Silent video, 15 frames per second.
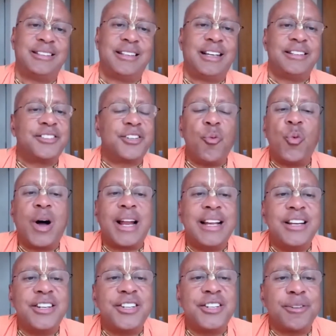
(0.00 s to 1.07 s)
So what
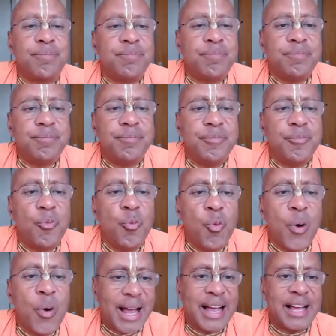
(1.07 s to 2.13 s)
is the
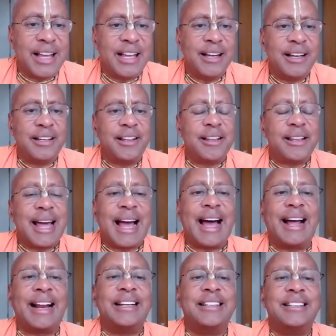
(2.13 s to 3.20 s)
way that